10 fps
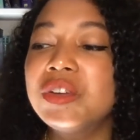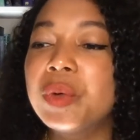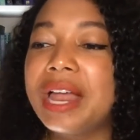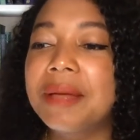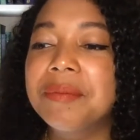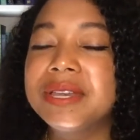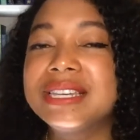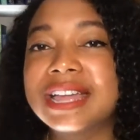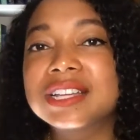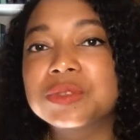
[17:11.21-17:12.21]
What
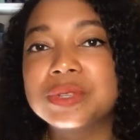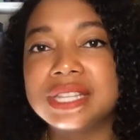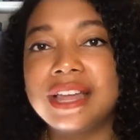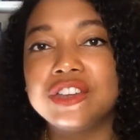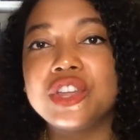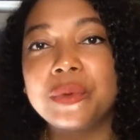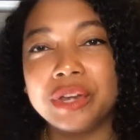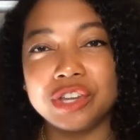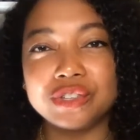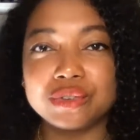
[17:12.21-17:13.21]
happened next was that no
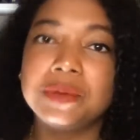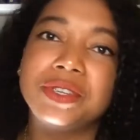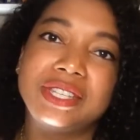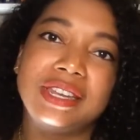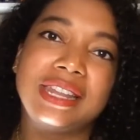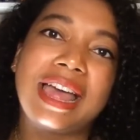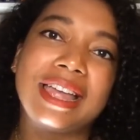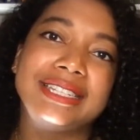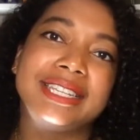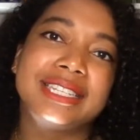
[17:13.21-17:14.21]
one attributed
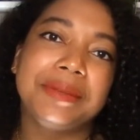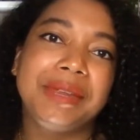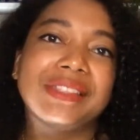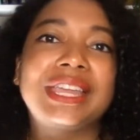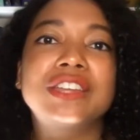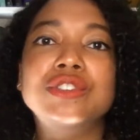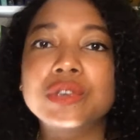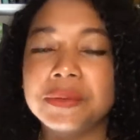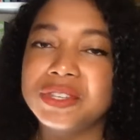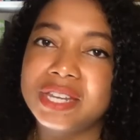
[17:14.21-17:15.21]
that idea to me. They
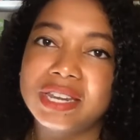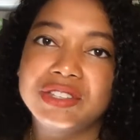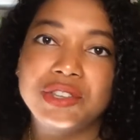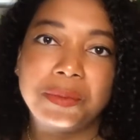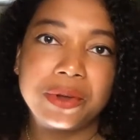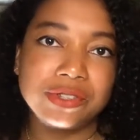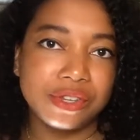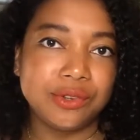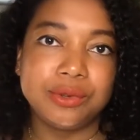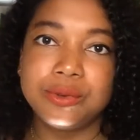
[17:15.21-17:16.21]
attributed it to the
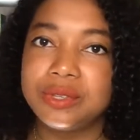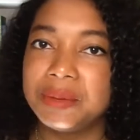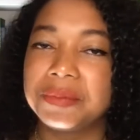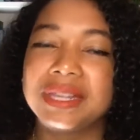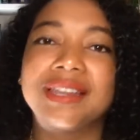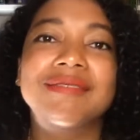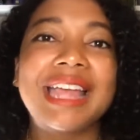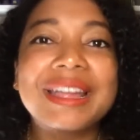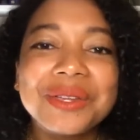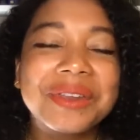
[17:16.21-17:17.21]
person who simply
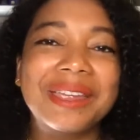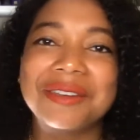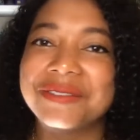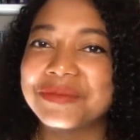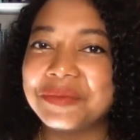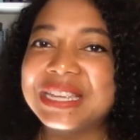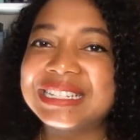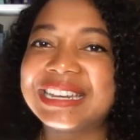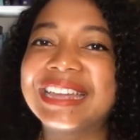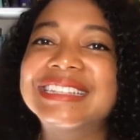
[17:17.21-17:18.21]
echoed it,
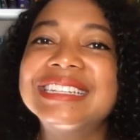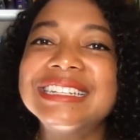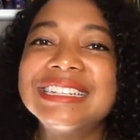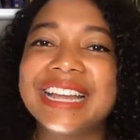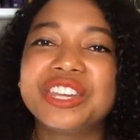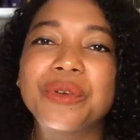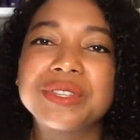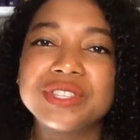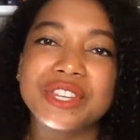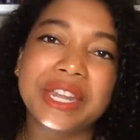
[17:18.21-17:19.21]
repeated it, and no
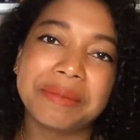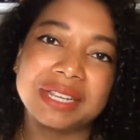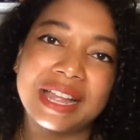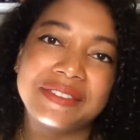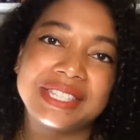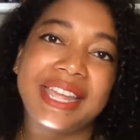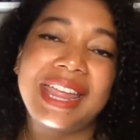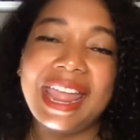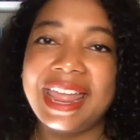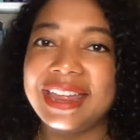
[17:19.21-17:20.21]
one stood up to kind of
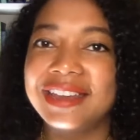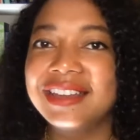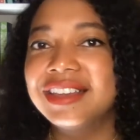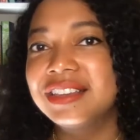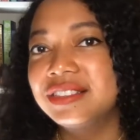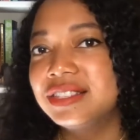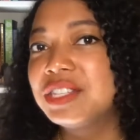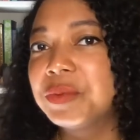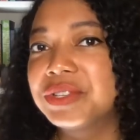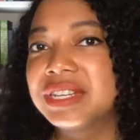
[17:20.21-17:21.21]
say, hey,
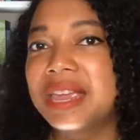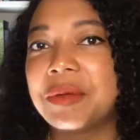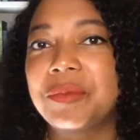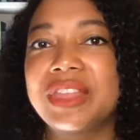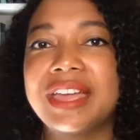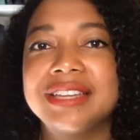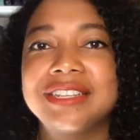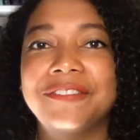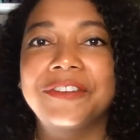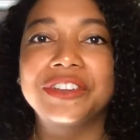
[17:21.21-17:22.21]
this person came up with that
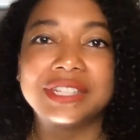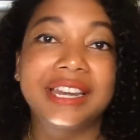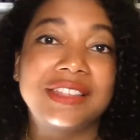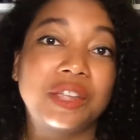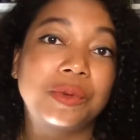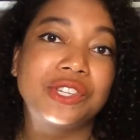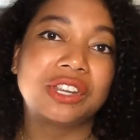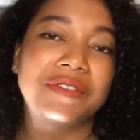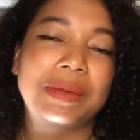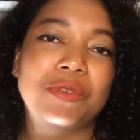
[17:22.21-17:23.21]
idea first, and I think we
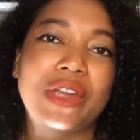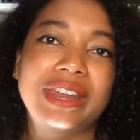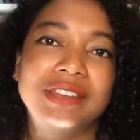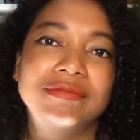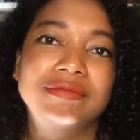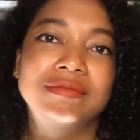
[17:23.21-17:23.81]
should give them credit.